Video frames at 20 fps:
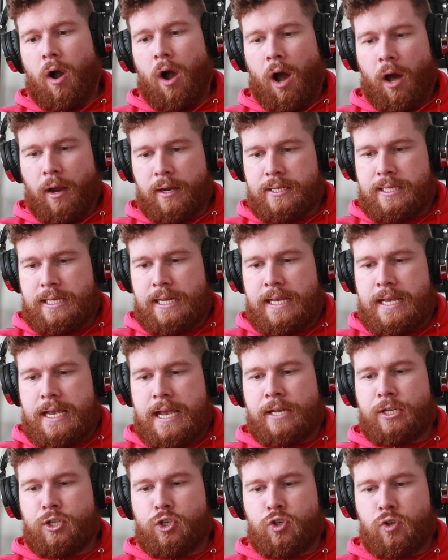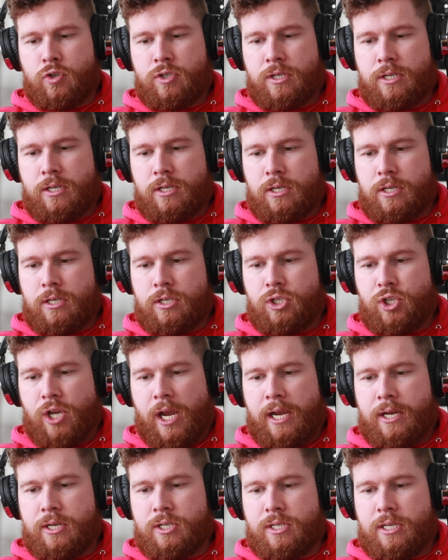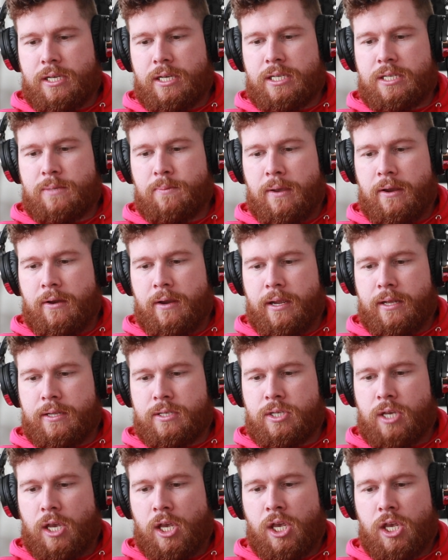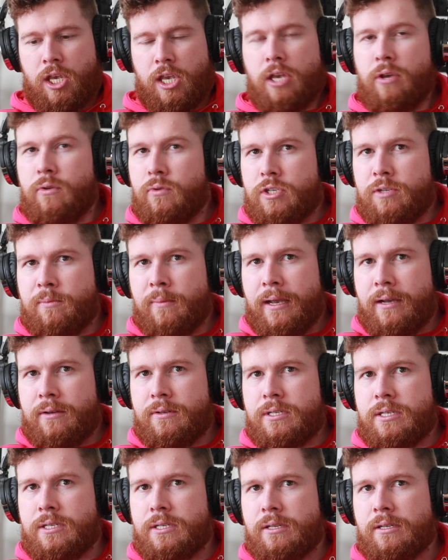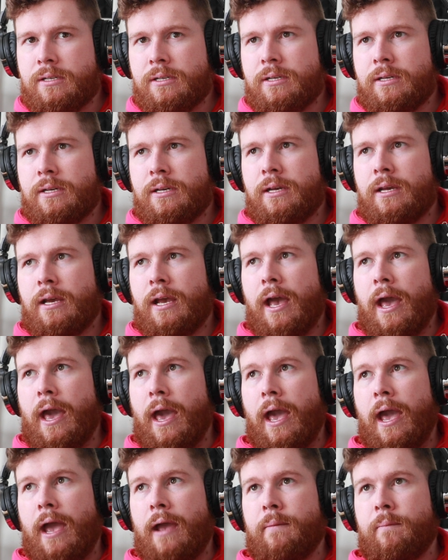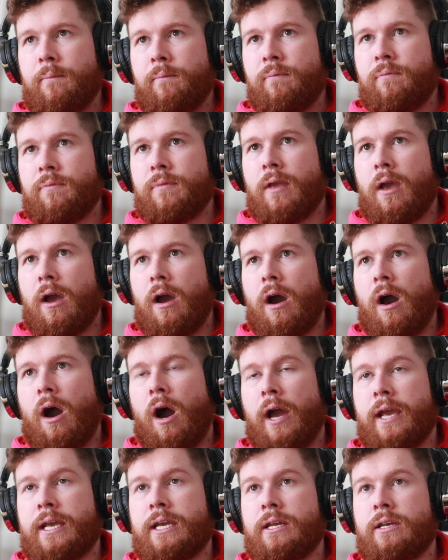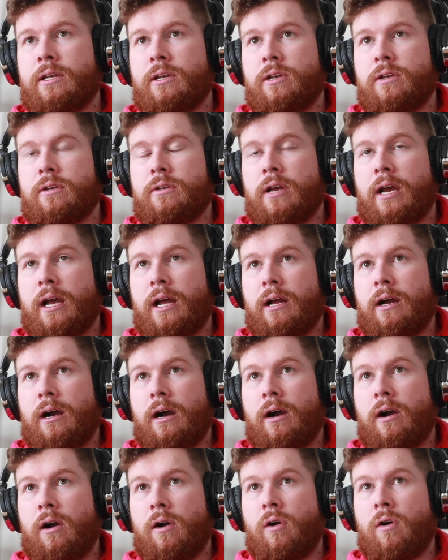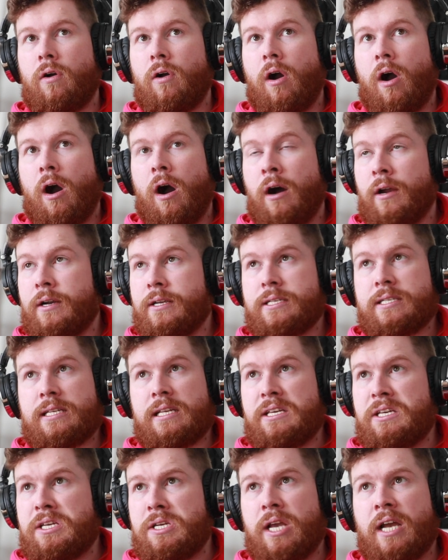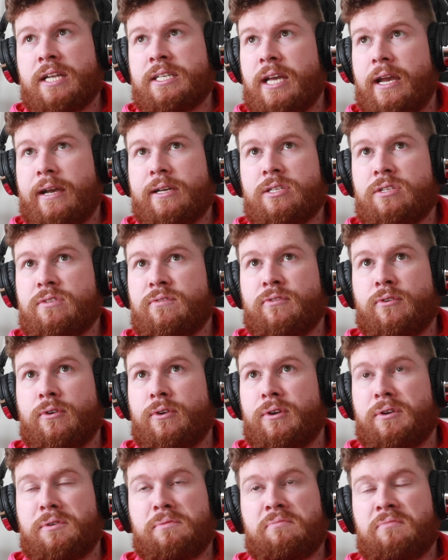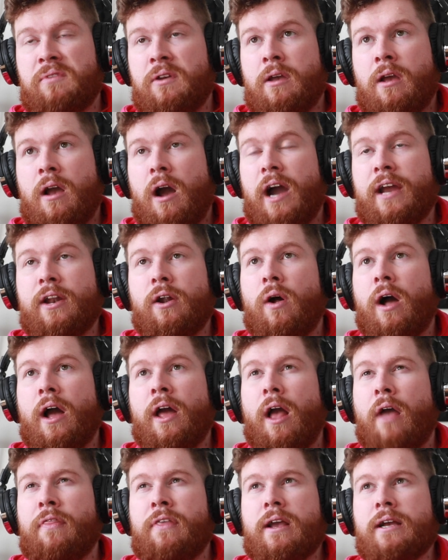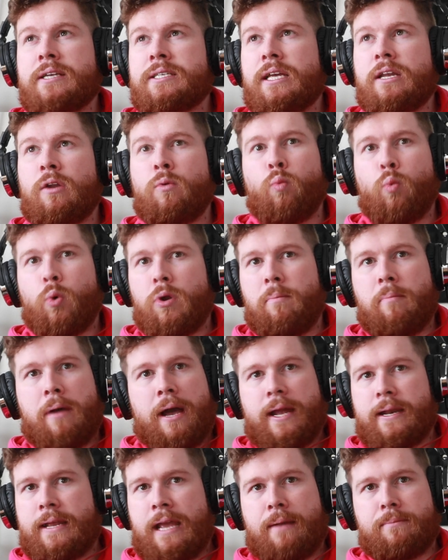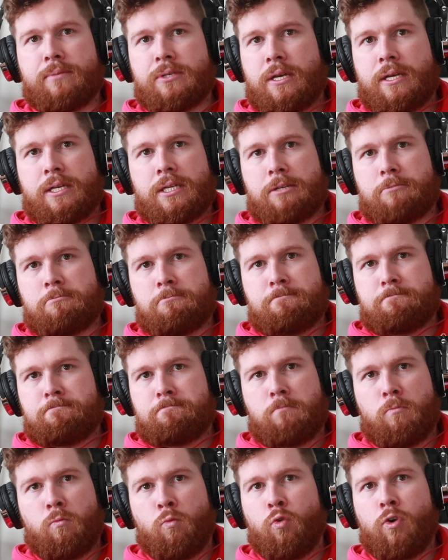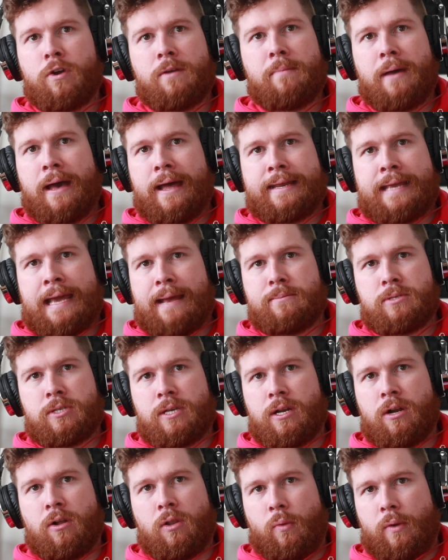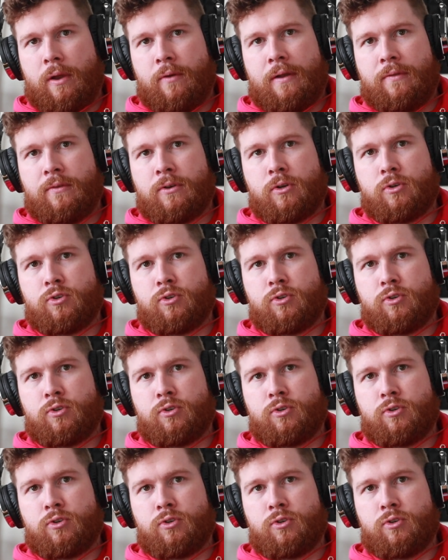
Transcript: Honestly, it doesn't change the experience a huge amount. Um, I can... honestly attest for, I don't. I think I stayed in one bad campsite. One bad campsite all the way around the